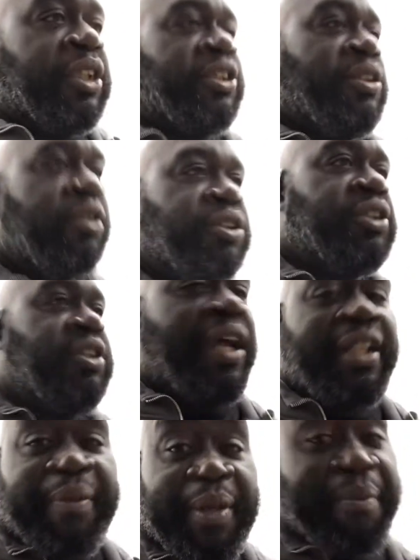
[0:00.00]
you still have to
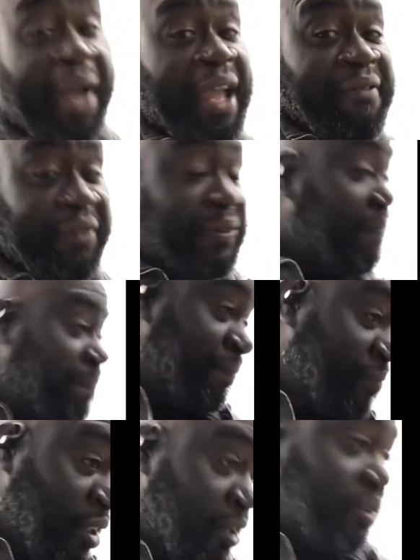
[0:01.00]
be mindful,
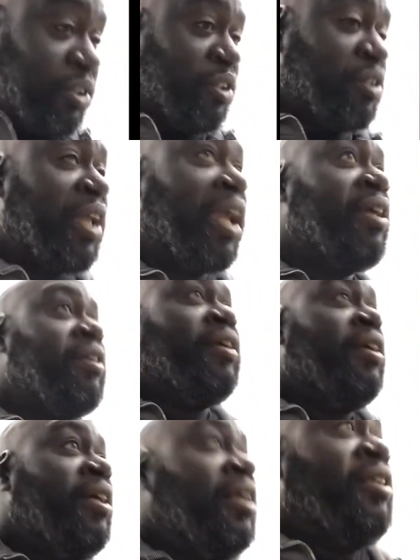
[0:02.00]
so you can't
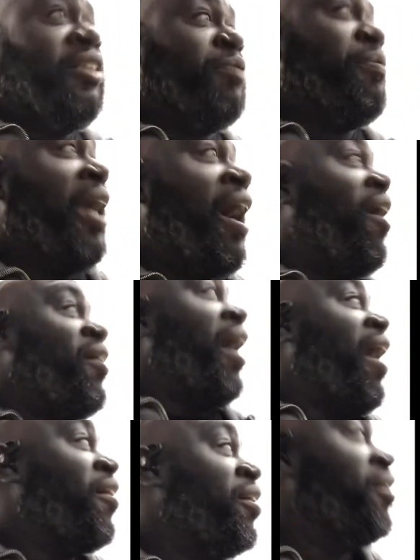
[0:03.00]
just be out
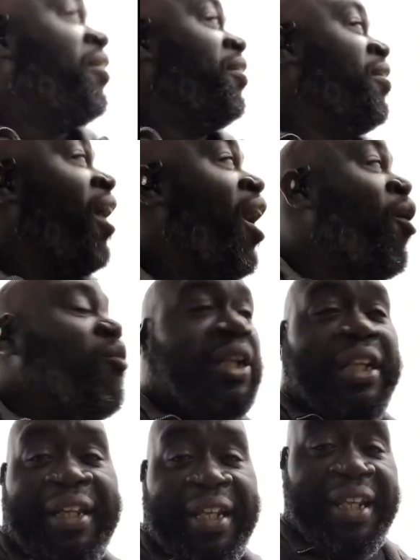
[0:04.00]
here all
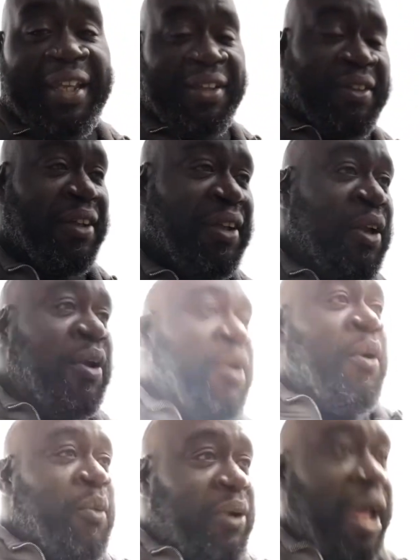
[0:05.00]
willy-nilly
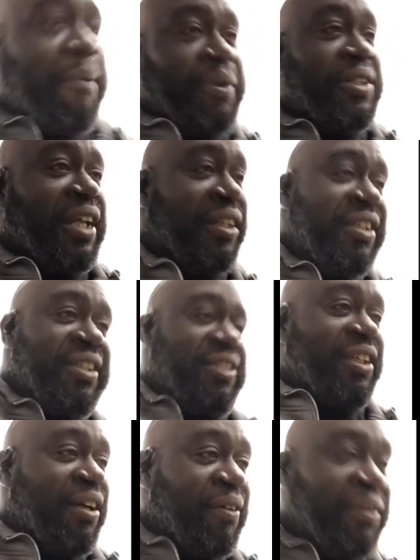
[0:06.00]
without protecting yourself.
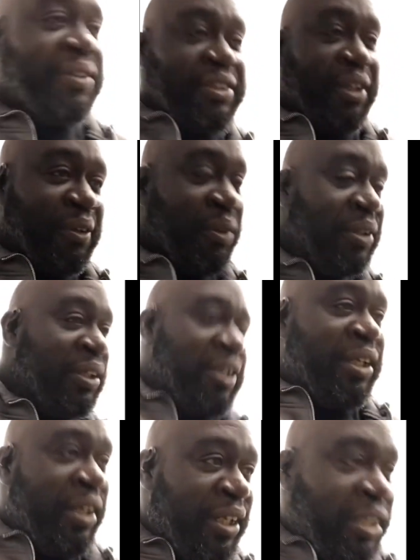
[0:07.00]
So,
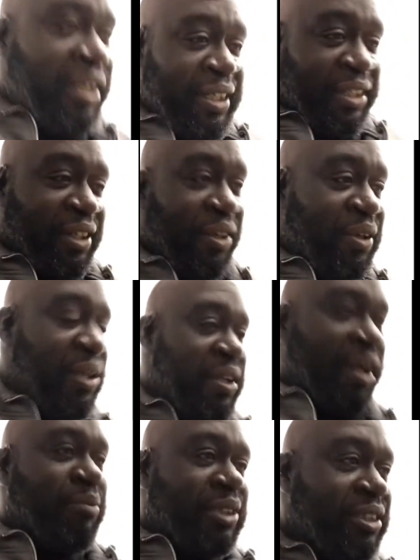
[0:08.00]
I'm
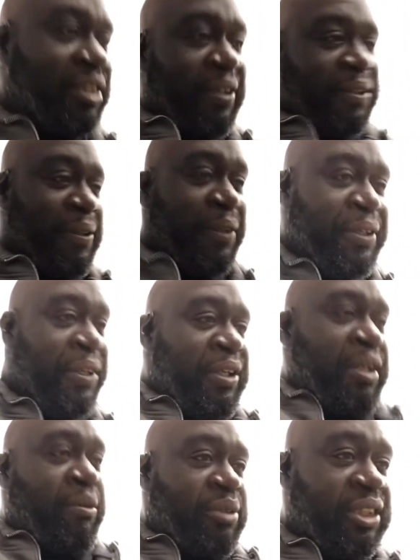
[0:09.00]
just
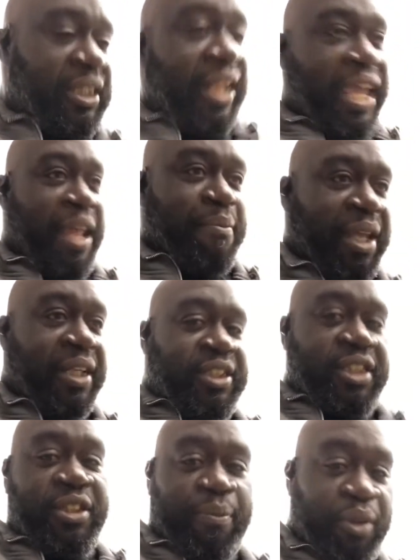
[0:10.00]
glad, man. It's just
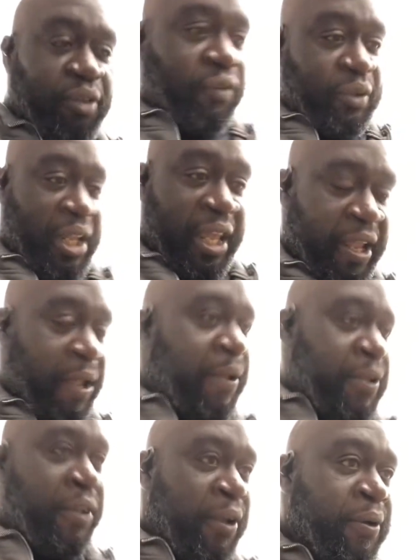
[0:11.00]
a beautiful day,
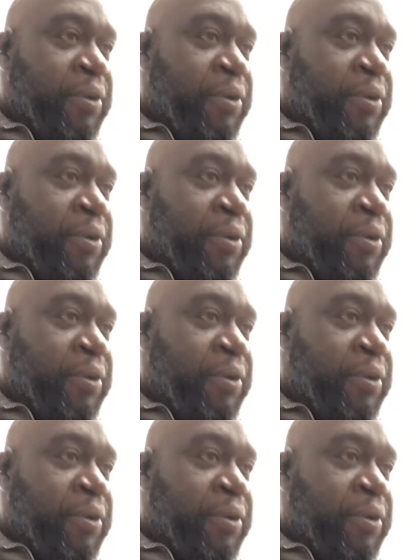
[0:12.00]
a